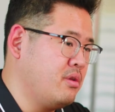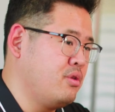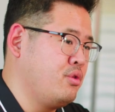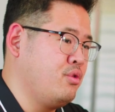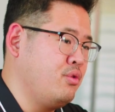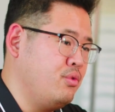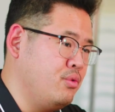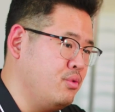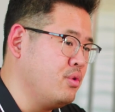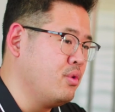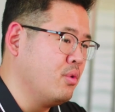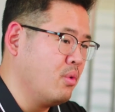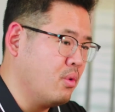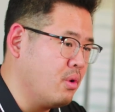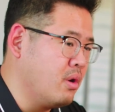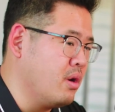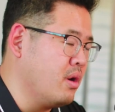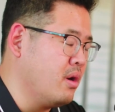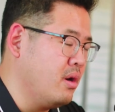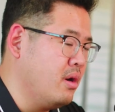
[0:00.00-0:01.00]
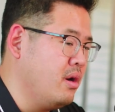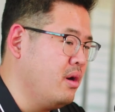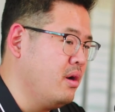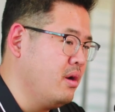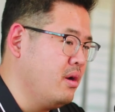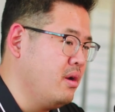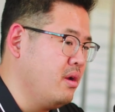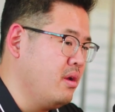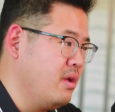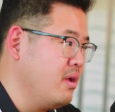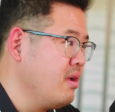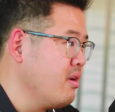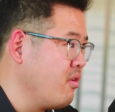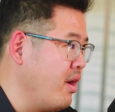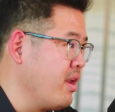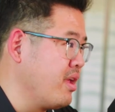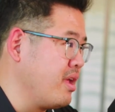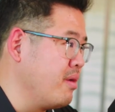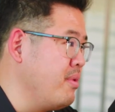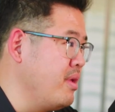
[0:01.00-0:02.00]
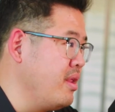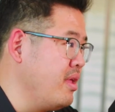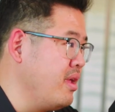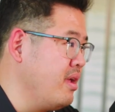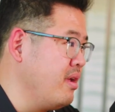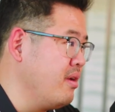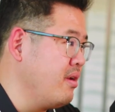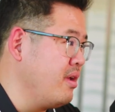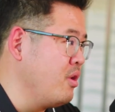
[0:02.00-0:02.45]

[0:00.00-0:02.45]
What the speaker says: to your credit committee.